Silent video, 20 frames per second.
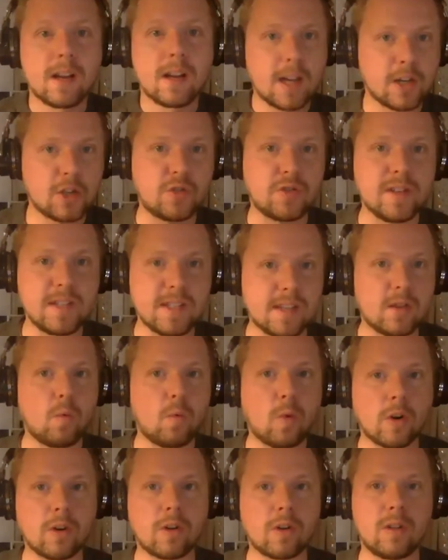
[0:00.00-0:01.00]
countries in the
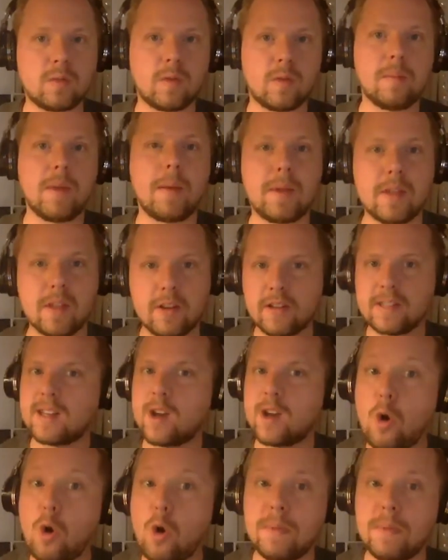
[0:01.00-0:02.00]
world where maybe there is
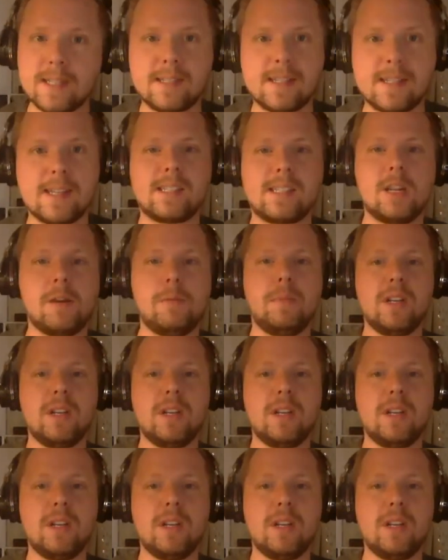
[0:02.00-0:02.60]
an open system,